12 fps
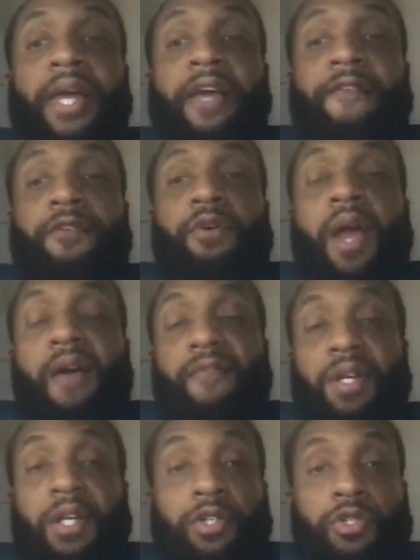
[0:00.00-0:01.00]
If you have
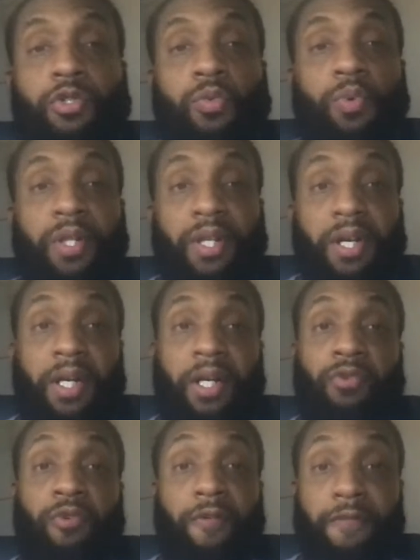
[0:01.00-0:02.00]
an issue with
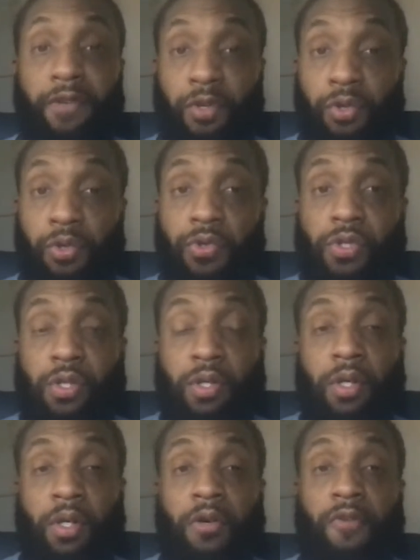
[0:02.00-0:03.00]
getting reviews
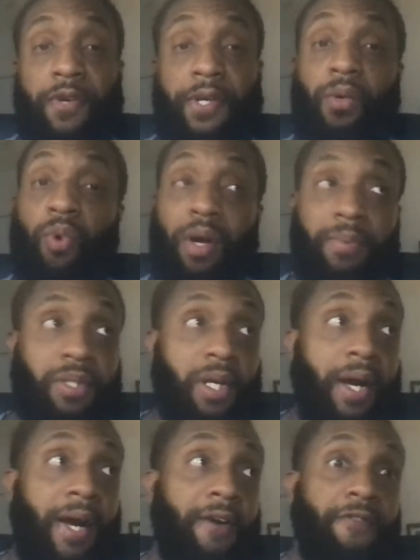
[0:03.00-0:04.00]
for your
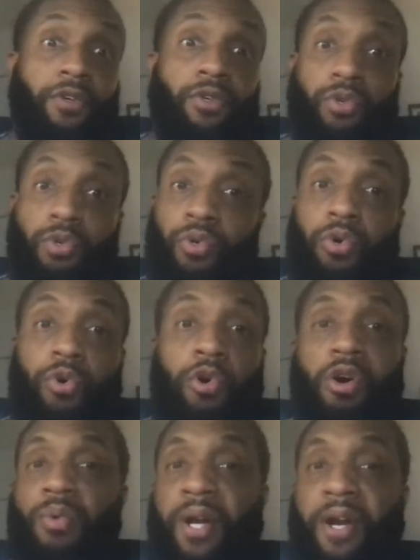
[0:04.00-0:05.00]
website, for Google,
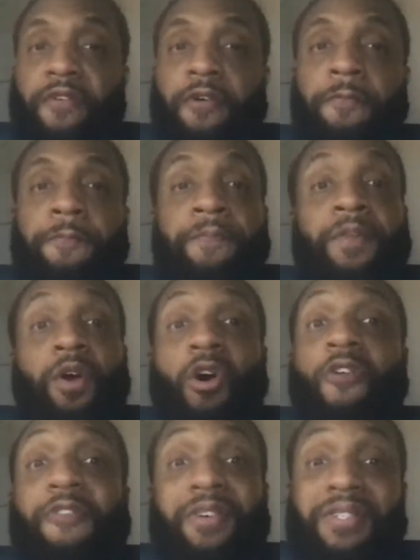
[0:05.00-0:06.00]
or whatever,
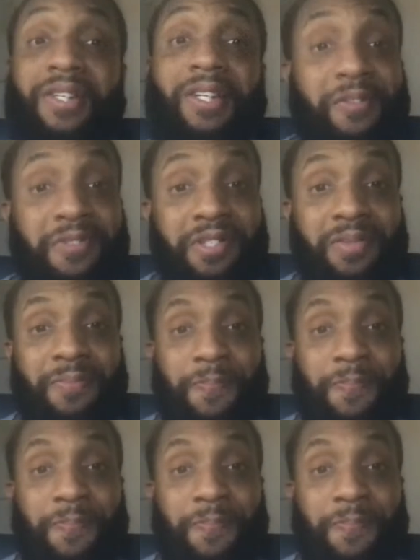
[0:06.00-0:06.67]
offer incentives.